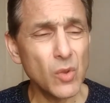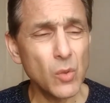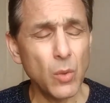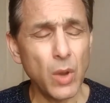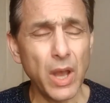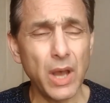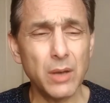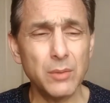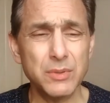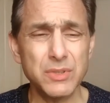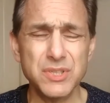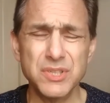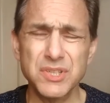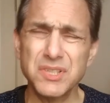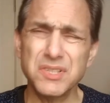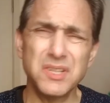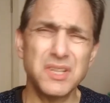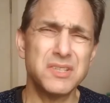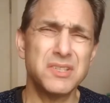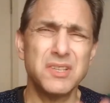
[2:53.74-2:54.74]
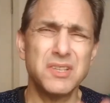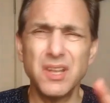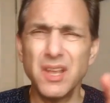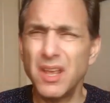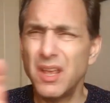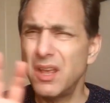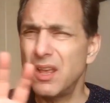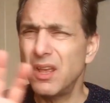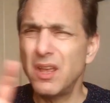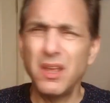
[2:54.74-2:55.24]
Wow, it's just
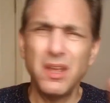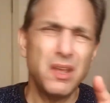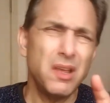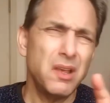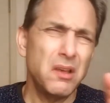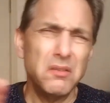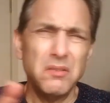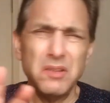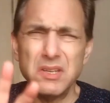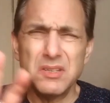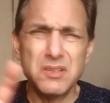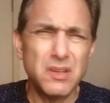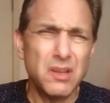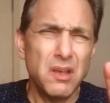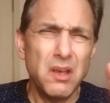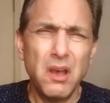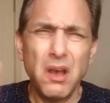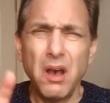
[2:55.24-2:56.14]
this